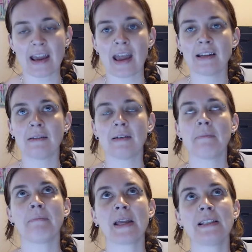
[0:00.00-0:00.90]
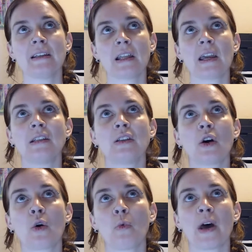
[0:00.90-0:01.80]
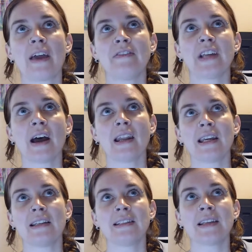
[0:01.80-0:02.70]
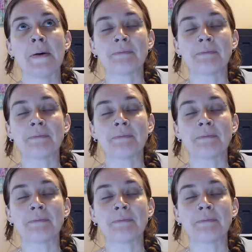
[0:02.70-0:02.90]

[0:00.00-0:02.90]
and basically, so what I've done is